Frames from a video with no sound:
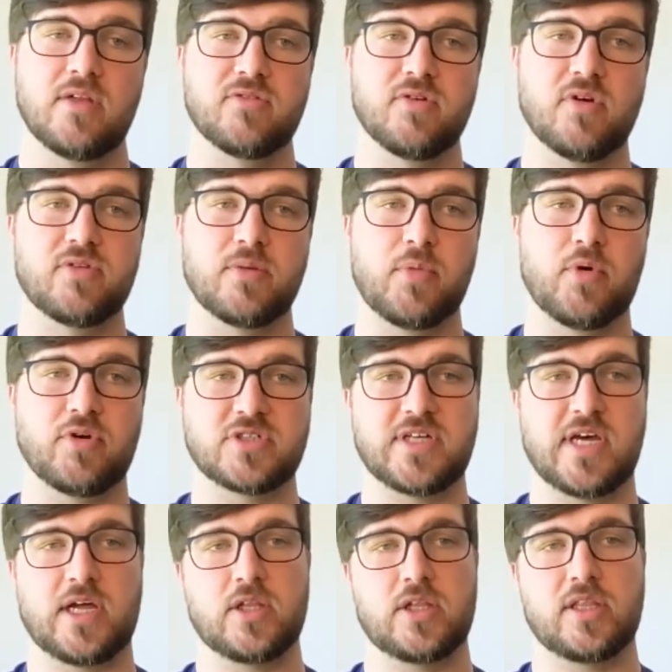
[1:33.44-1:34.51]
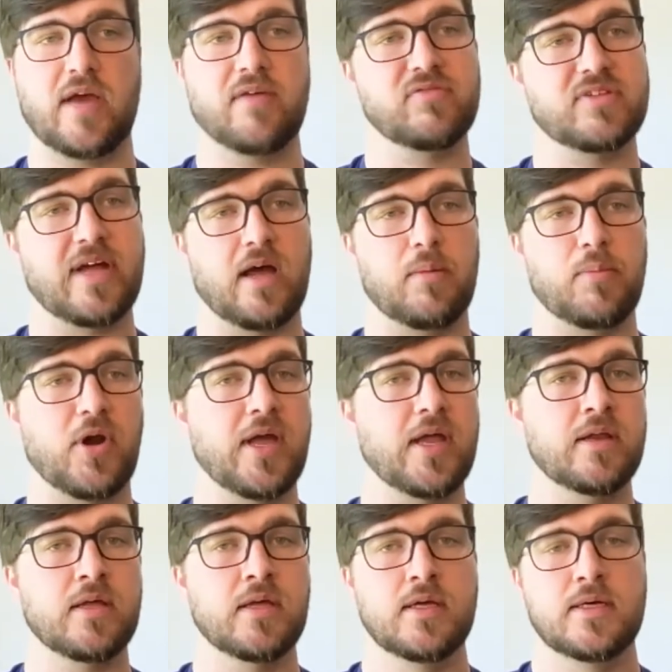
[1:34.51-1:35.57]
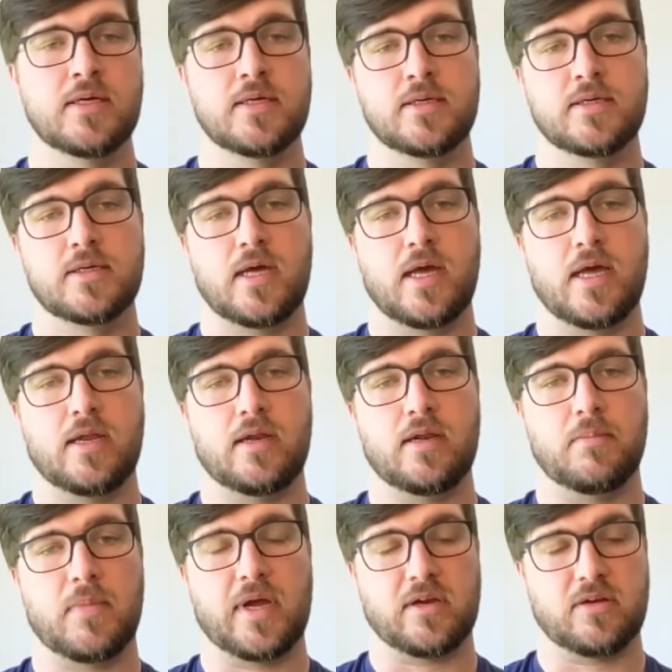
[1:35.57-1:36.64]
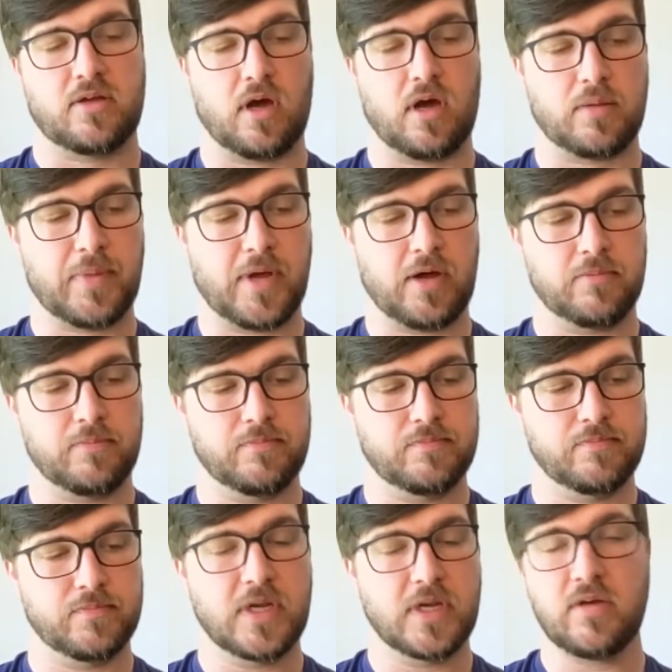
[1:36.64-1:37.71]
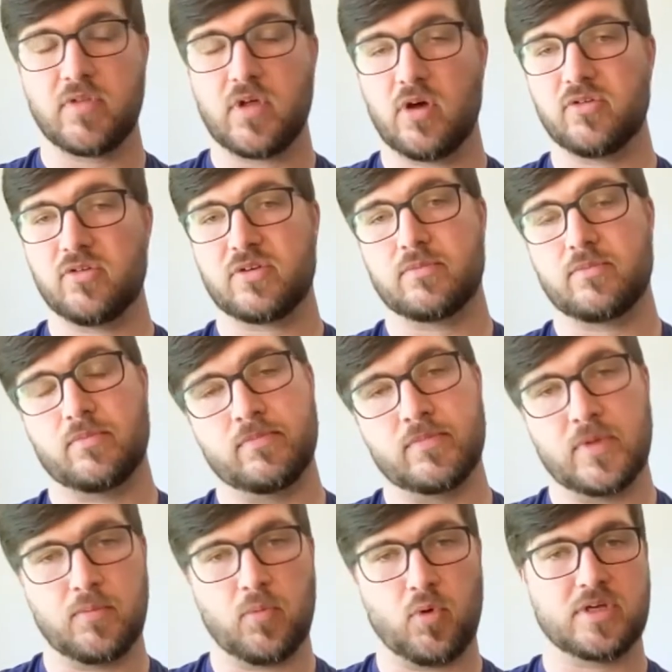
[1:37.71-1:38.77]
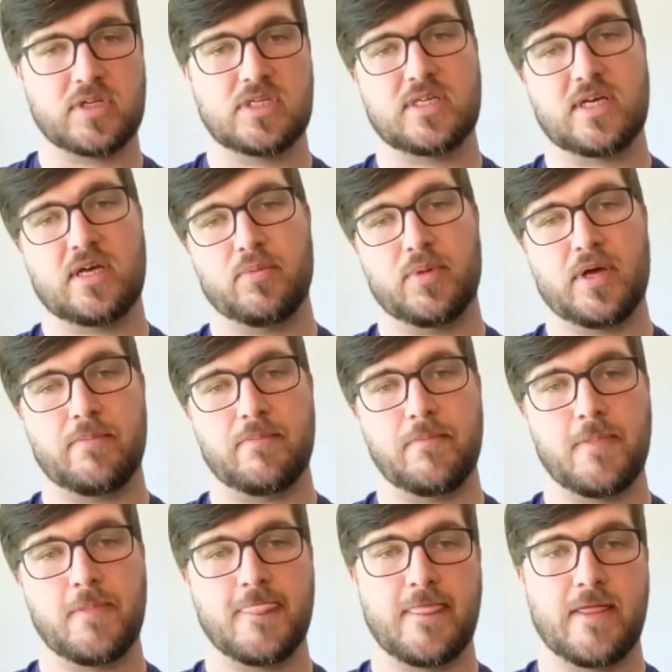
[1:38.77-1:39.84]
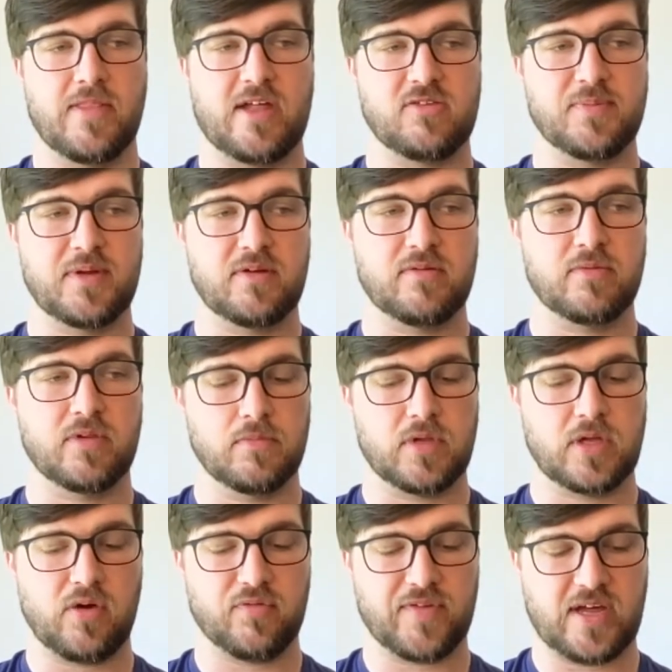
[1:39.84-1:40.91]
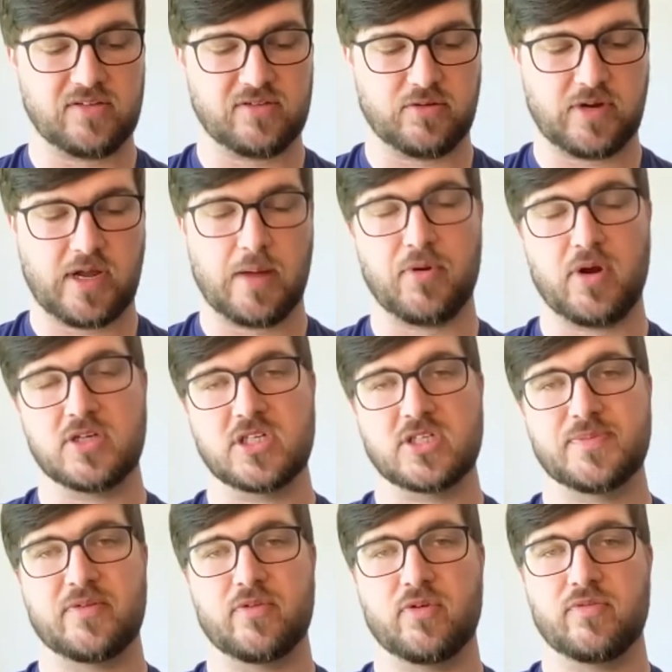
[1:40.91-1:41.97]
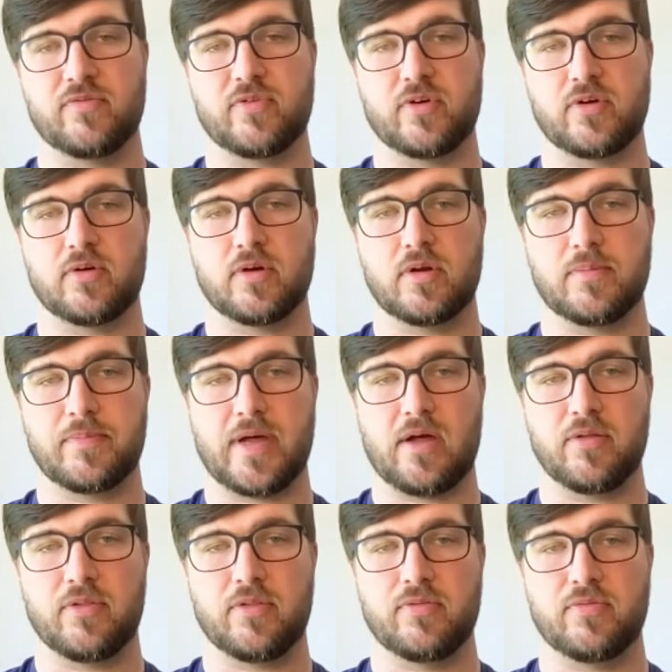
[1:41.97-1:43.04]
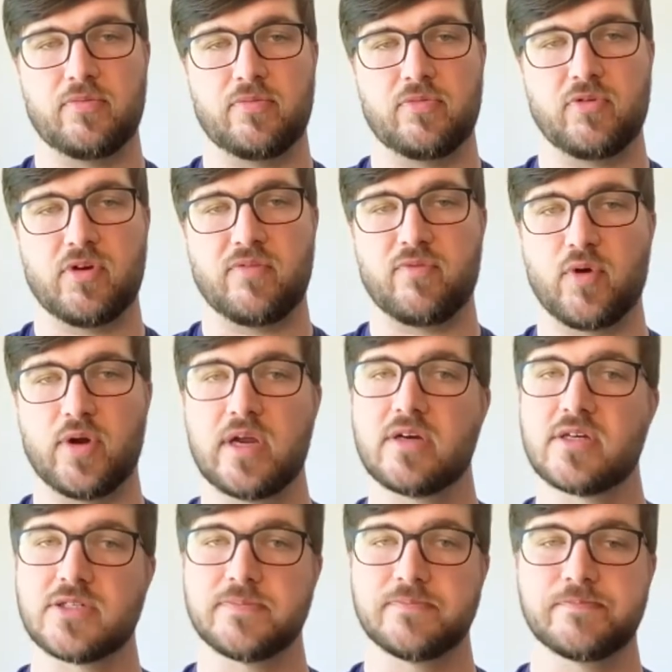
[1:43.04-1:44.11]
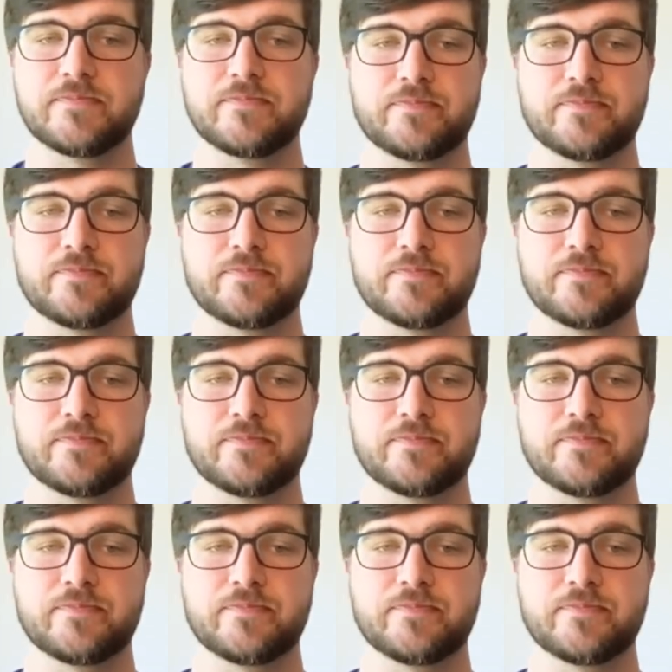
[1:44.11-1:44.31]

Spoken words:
And so it's a motorcycle lifestyle brand. And I could talk about any of those in more detail, but that's been the Go Fast, Don't Die project's been rolling for about 3 or 4 years.